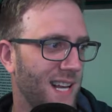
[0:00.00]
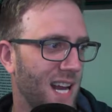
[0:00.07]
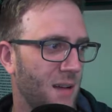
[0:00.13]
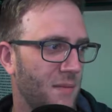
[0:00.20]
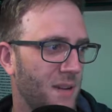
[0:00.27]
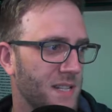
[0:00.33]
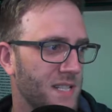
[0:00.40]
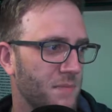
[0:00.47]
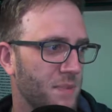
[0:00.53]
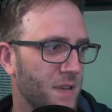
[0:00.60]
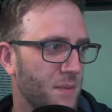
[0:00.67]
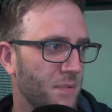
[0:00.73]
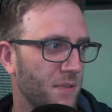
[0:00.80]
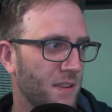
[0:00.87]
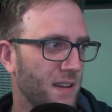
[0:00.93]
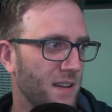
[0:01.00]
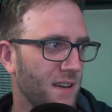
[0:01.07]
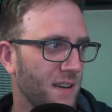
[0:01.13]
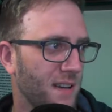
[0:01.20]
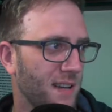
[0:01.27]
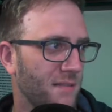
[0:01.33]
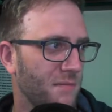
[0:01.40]
of comments of people that
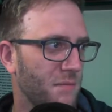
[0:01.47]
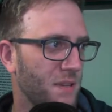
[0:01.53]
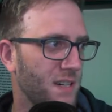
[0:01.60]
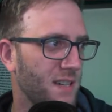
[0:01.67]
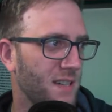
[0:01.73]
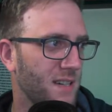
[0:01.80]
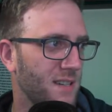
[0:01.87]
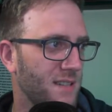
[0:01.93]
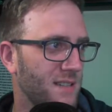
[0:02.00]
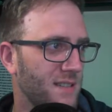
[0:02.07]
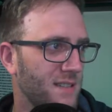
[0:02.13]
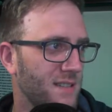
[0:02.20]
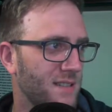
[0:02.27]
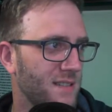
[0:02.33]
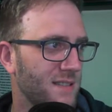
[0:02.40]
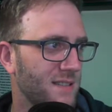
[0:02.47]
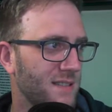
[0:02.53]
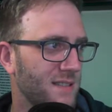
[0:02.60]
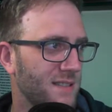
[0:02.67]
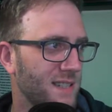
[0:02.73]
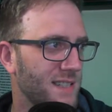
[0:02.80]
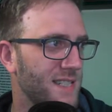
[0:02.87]
are getting butt hurt.
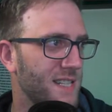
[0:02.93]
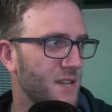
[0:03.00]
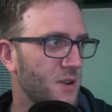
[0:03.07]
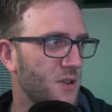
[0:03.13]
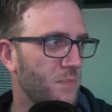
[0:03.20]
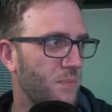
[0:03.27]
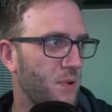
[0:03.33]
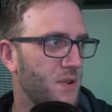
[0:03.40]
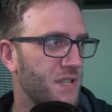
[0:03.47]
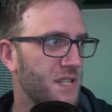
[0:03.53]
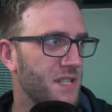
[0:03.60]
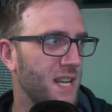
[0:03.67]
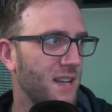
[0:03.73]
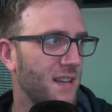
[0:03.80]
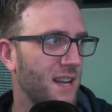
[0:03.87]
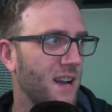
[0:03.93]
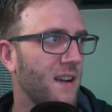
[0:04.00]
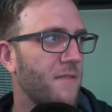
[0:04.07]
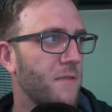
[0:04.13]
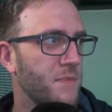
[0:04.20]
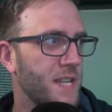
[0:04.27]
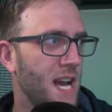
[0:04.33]
Let's see. You're the person telling
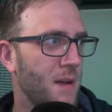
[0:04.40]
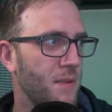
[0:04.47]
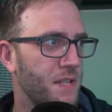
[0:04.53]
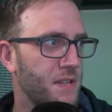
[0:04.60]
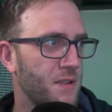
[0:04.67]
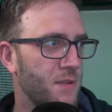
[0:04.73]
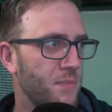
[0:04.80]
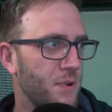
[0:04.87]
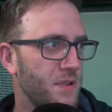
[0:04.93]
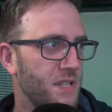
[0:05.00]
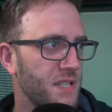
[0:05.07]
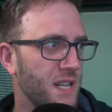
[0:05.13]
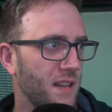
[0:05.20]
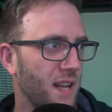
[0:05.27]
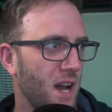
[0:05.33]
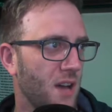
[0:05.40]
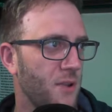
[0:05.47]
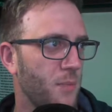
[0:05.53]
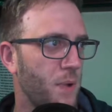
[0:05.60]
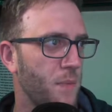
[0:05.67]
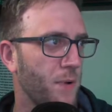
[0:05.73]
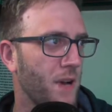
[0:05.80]
uh, from Thomas. You're the person telling
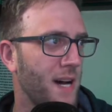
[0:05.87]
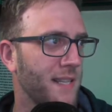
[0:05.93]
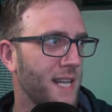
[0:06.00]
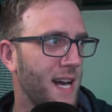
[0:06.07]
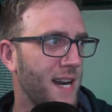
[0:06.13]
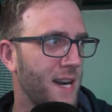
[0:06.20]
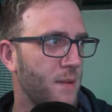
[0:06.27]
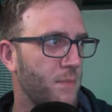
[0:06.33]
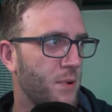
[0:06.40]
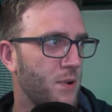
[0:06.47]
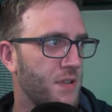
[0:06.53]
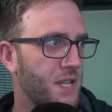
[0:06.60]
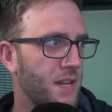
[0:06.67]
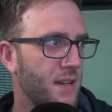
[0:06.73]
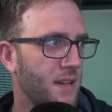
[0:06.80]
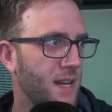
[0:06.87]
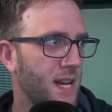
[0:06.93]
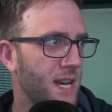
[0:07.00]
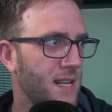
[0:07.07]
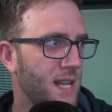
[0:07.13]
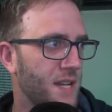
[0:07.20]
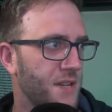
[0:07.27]
other people online and in person
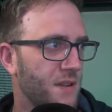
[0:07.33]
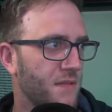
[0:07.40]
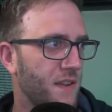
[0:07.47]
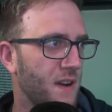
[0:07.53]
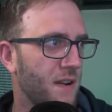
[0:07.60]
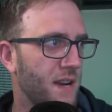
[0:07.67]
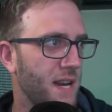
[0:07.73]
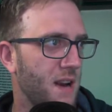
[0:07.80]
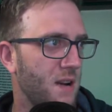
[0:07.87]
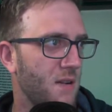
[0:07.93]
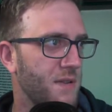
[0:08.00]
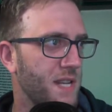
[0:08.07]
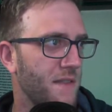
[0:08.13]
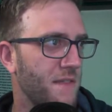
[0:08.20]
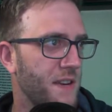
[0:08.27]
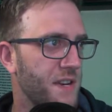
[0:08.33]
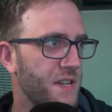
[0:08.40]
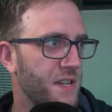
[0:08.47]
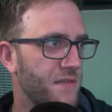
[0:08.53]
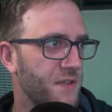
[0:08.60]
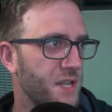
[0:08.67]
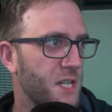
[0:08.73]
that your very narrow
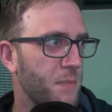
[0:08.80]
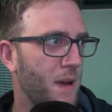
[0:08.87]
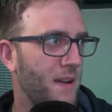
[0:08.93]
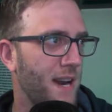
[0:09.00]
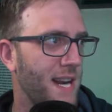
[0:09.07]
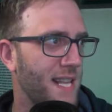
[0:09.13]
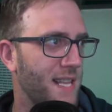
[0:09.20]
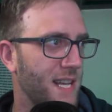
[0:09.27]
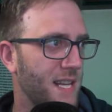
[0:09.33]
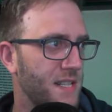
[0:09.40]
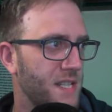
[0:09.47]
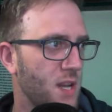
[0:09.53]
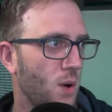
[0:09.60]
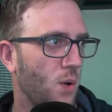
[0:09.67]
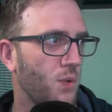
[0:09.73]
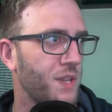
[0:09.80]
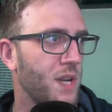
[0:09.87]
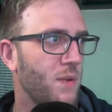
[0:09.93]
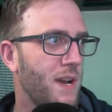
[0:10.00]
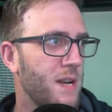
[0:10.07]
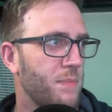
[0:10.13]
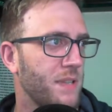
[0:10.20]
definition of just about anything is the
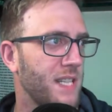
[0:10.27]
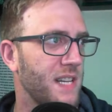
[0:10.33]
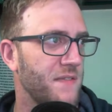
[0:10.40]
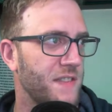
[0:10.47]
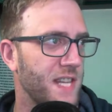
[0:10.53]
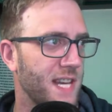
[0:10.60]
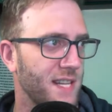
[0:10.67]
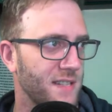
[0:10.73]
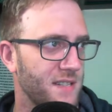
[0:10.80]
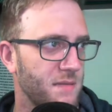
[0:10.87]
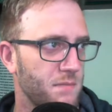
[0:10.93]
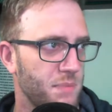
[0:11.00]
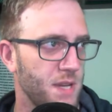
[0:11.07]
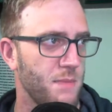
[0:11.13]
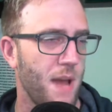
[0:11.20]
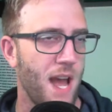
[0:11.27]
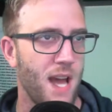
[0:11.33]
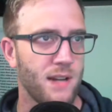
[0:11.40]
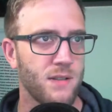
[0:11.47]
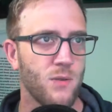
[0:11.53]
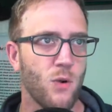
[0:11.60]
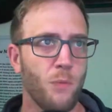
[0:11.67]
only way to believe things. Be a
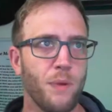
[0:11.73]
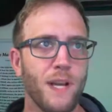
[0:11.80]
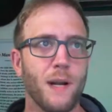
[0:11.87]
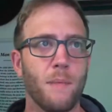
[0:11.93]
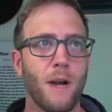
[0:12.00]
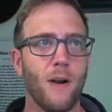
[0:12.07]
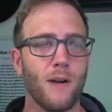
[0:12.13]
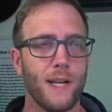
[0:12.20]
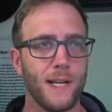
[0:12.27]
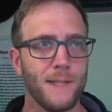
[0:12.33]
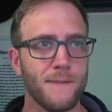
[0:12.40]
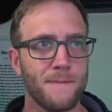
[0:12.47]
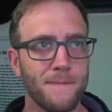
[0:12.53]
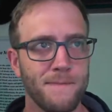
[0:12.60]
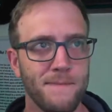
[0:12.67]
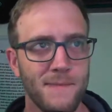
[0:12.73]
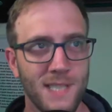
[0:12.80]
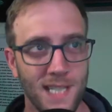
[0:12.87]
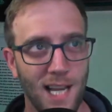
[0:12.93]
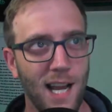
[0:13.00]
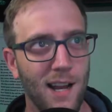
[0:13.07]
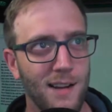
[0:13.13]
man or be an American.
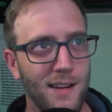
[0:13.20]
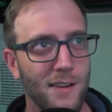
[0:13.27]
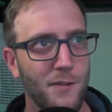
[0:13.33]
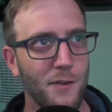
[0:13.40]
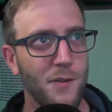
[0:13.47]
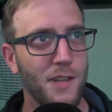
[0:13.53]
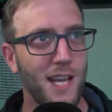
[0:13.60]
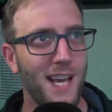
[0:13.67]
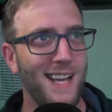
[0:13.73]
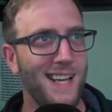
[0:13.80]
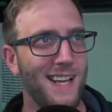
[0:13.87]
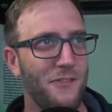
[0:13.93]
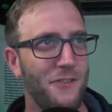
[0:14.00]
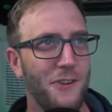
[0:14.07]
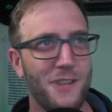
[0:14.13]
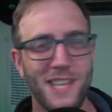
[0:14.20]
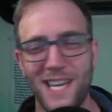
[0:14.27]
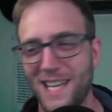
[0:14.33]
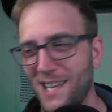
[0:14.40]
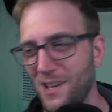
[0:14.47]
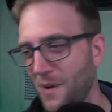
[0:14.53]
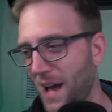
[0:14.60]
Yeah. If you think if you
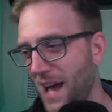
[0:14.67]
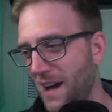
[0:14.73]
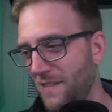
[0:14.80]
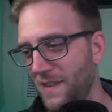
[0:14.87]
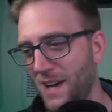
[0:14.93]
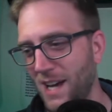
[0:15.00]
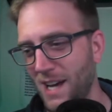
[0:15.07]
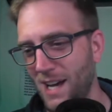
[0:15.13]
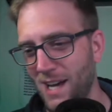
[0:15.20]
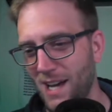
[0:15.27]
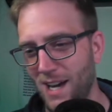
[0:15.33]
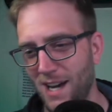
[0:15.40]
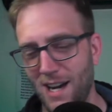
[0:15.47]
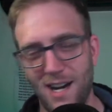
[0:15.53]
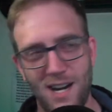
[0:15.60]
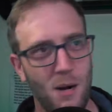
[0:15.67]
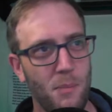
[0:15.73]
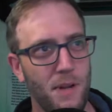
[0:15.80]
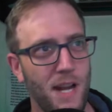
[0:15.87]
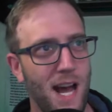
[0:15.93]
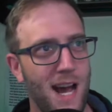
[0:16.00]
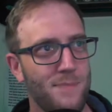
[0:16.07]
think you have uh, a
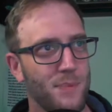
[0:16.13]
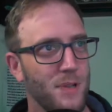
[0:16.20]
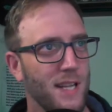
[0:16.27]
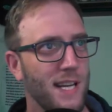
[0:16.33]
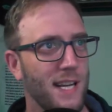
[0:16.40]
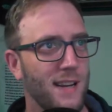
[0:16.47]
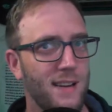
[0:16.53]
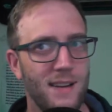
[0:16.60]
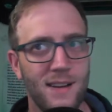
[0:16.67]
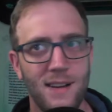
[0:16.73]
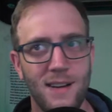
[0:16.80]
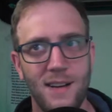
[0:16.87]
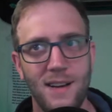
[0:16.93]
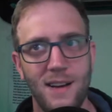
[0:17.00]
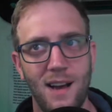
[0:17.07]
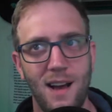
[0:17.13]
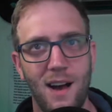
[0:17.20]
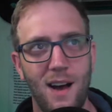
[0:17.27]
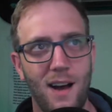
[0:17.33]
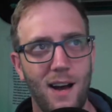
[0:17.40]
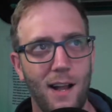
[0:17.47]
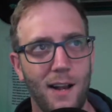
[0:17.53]
monopoly
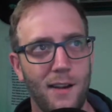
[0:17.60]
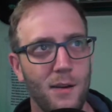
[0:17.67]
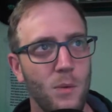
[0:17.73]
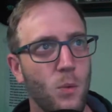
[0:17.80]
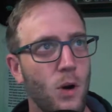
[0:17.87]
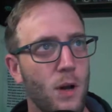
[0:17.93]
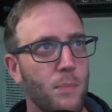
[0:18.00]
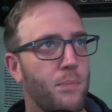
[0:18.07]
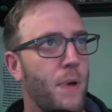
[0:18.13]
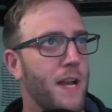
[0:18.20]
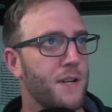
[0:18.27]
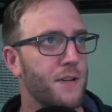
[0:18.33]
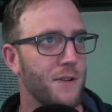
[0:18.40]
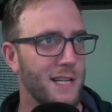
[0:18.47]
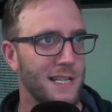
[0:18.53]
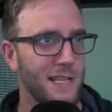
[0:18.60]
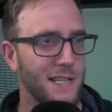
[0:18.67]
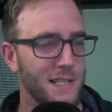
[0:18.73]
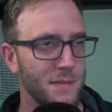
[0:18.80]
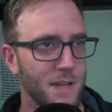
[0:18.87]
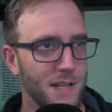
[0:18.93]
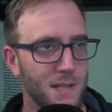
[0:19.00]
on what
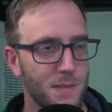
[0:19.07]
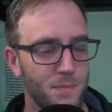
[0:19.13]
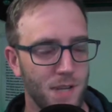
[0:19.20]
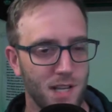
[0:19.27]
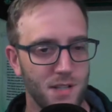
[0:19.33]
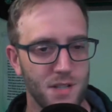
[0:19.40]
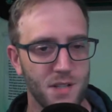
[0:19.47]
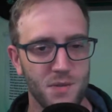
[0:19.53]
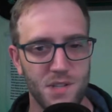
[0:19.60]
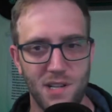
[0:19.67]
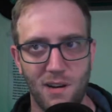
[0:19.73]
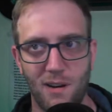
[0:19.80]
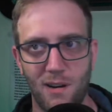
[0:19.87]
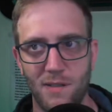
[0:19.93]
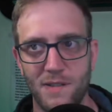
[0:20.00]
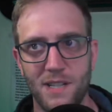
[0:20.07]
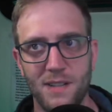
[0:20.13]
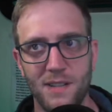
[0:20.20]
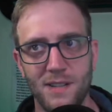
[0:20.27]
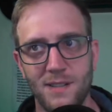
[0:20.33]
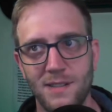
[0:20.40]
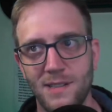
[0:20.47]
patriotism is because you served,
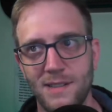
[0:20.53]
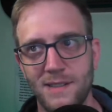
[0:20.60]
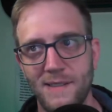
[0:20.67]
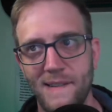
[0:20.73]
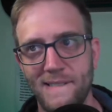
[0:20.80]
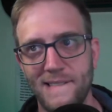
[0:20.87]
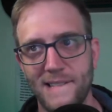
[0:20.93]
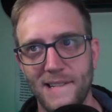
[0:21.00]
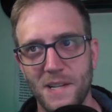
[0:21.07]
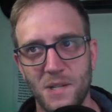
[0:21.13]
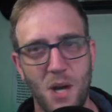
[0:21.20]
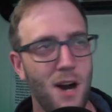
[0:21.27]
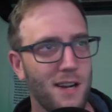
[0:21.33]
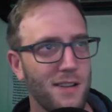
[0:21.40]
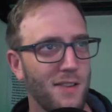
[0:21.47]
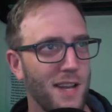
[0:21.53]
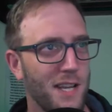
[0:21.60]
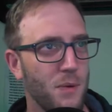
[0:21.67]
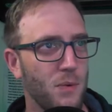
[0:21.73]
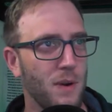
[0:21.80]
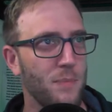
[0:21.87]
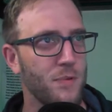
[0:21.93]
you talk
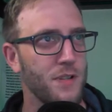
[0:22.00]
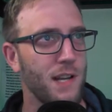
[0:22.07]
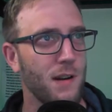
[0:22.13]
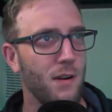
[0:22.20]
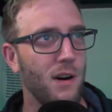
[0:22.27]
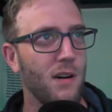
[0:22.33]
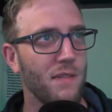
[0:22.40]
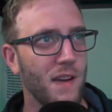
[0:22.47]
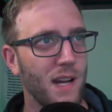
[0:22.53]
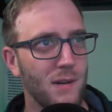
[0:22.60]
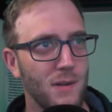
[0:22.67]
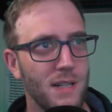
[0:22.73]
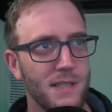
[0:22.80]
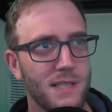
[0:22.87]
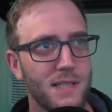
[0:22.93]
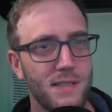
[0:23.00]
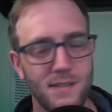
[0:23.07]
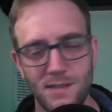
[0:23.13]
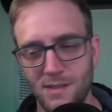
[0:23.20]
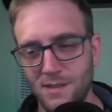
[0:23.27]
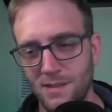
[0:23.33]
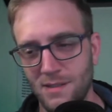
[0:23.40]
like you represent all veterans.